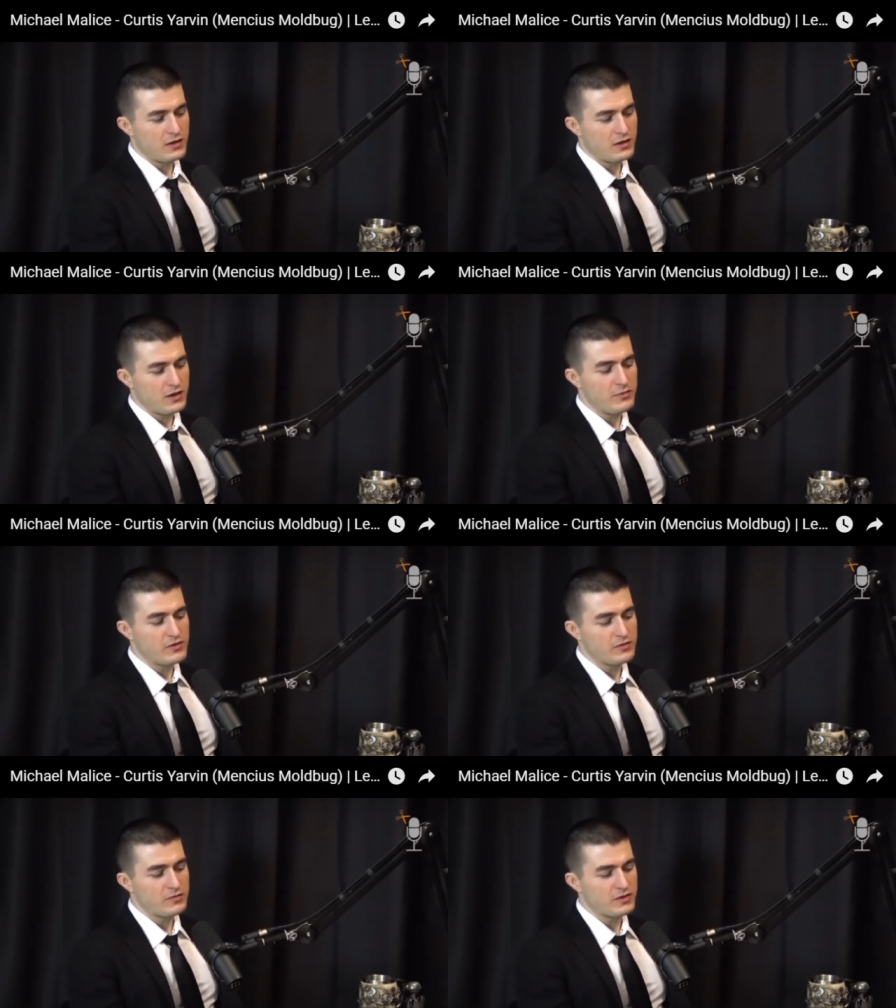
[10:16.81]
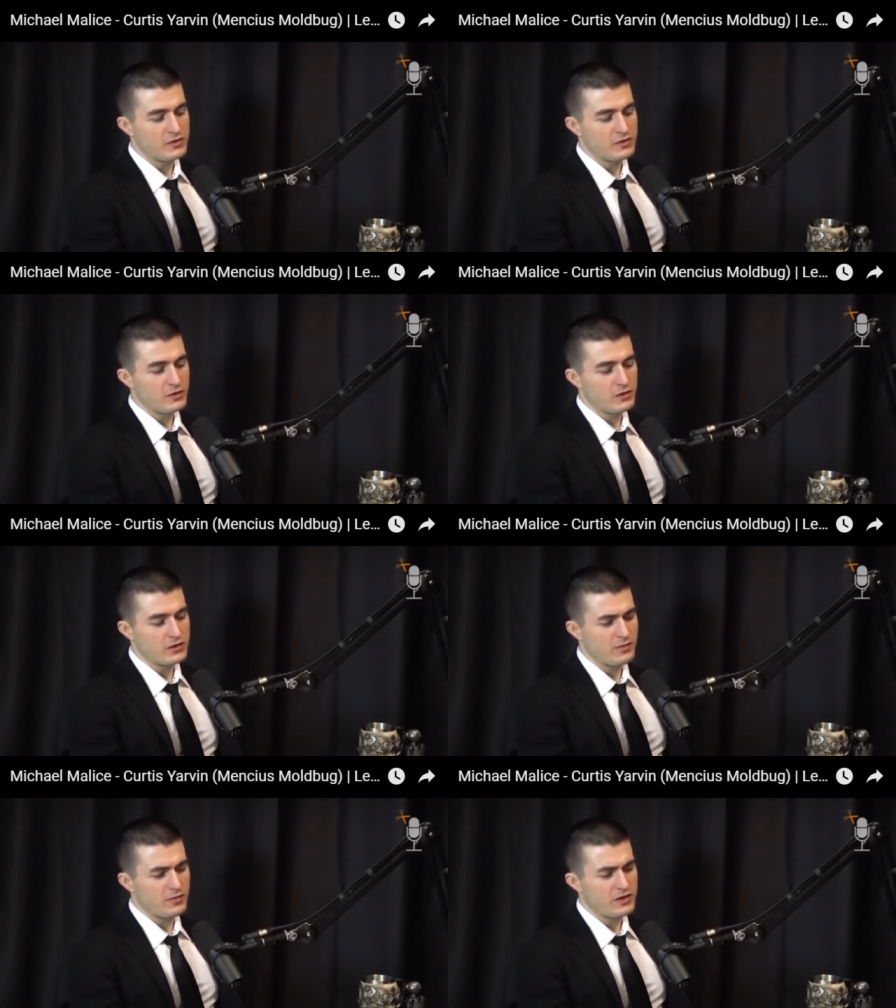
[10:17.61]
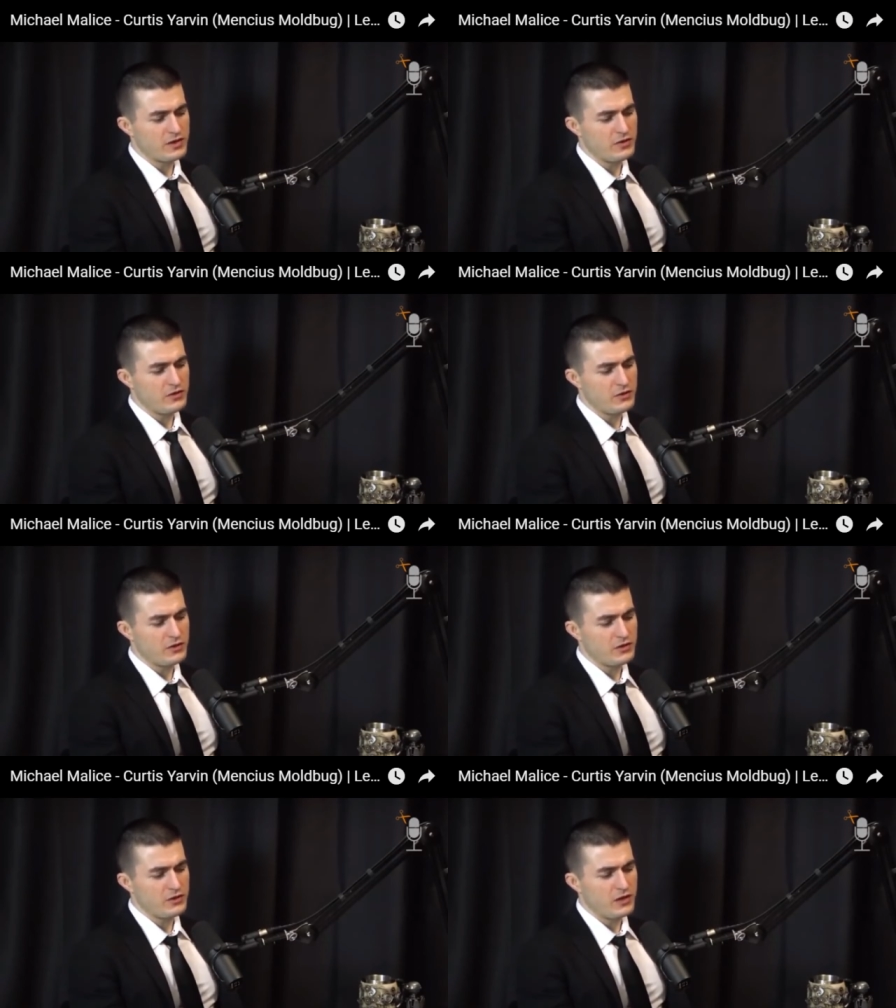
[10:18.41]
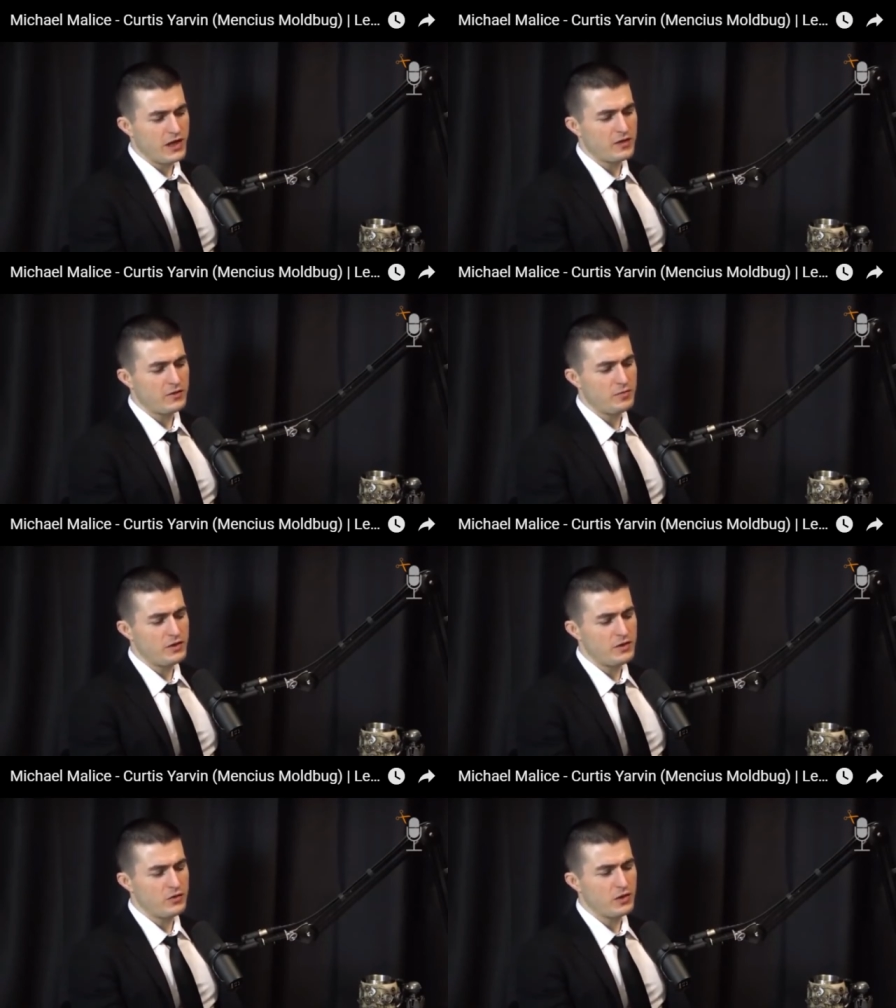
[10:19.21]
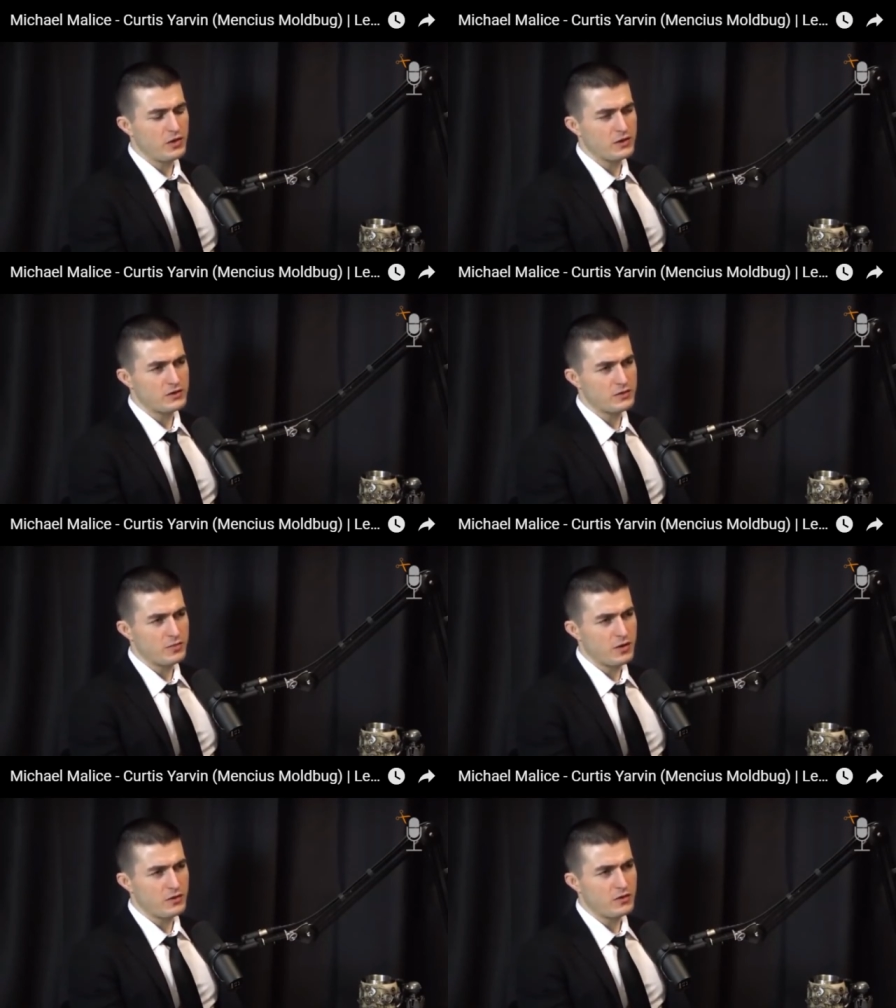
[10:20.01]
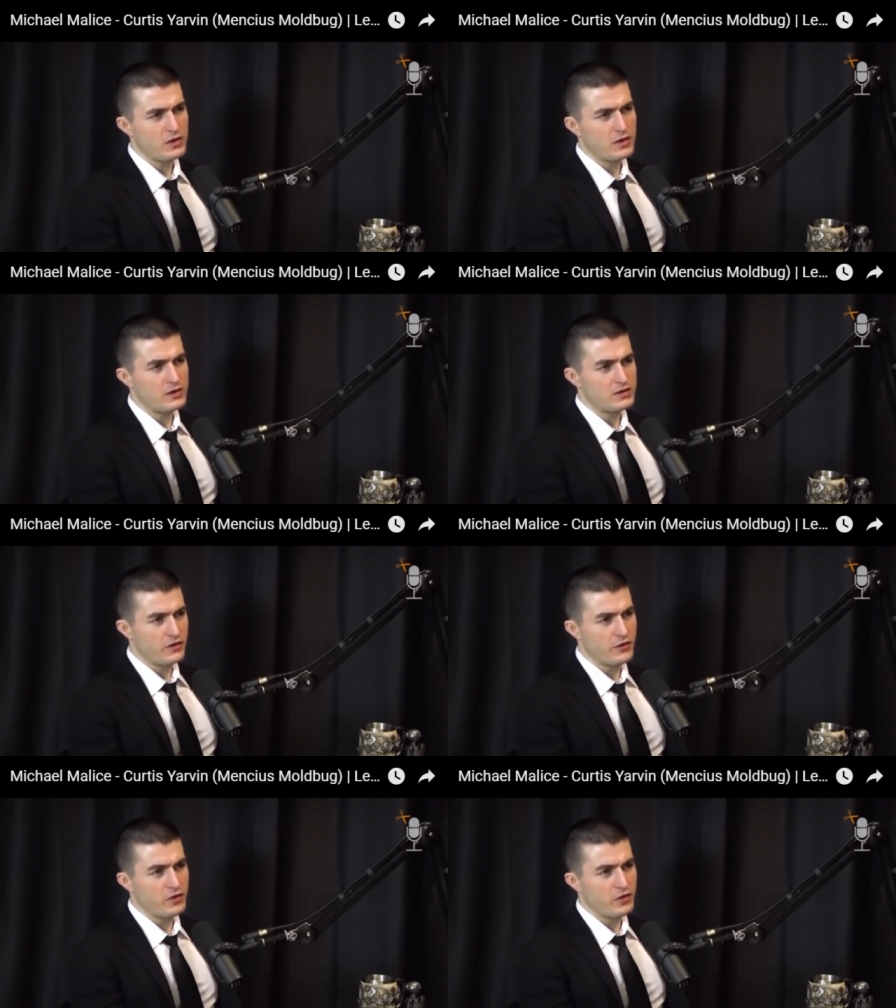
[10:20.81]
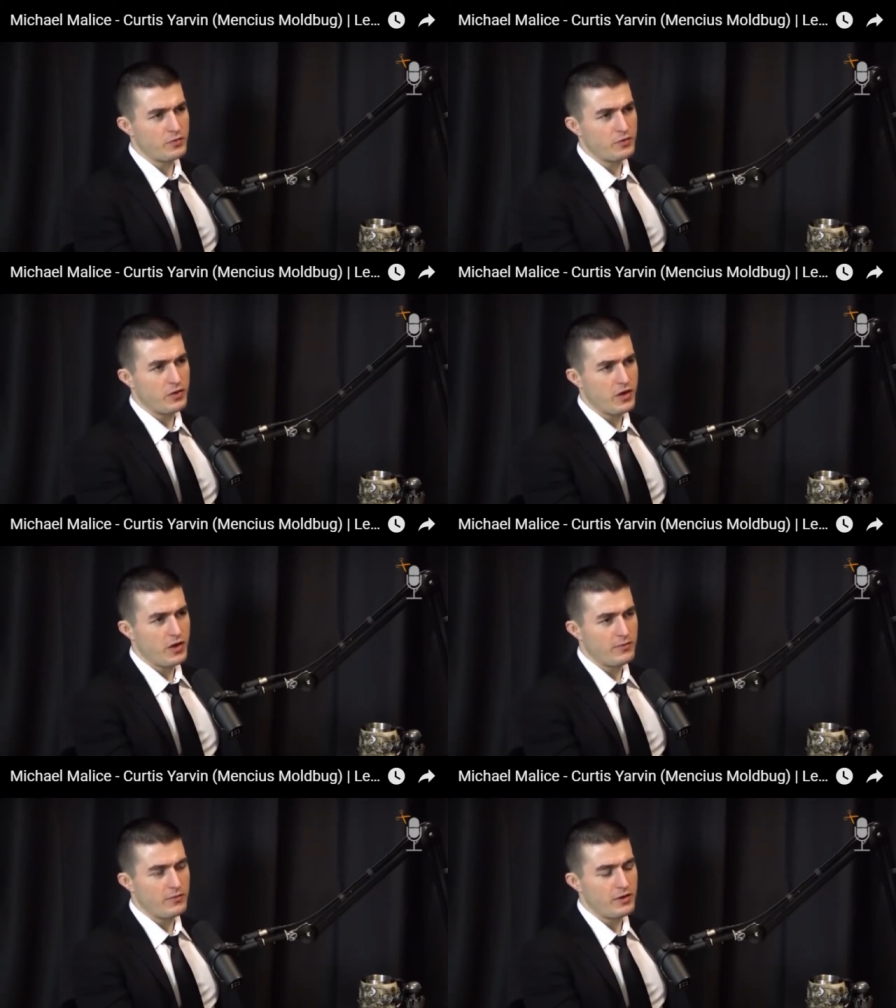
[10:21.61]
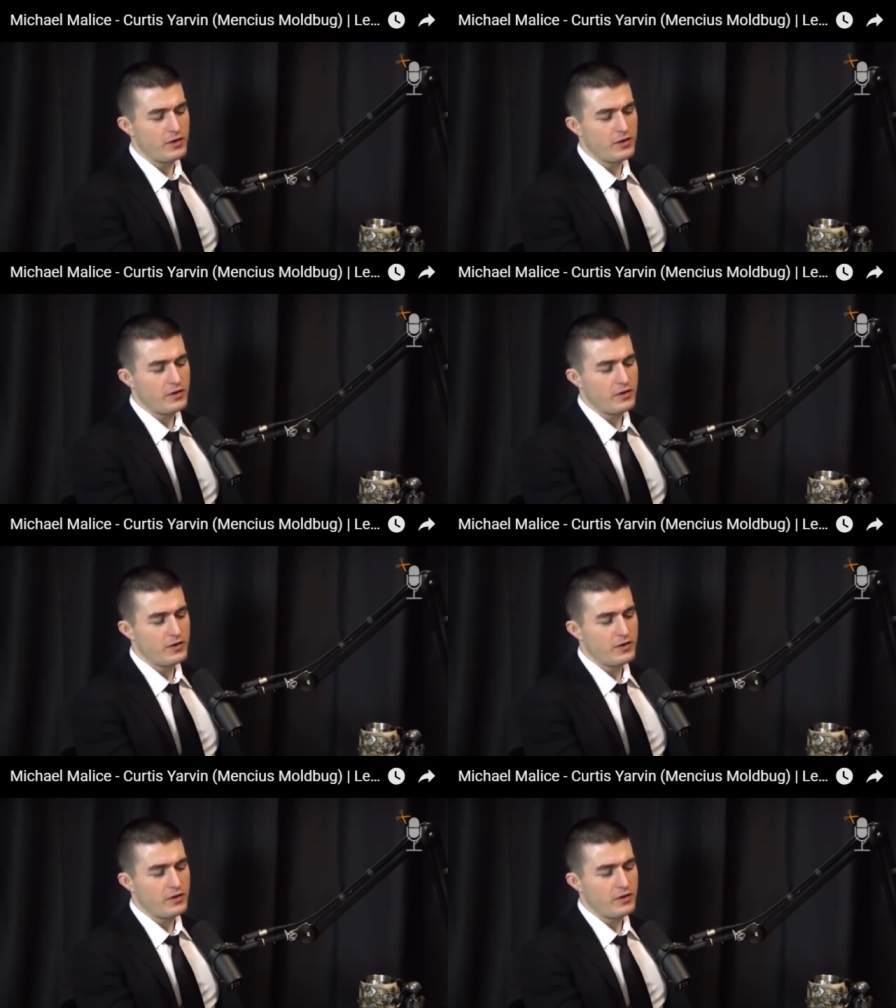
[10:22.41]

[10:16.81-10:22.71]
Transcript: And communism is still a topic that you can be nuanced about. Right. It's difficult, but you can be.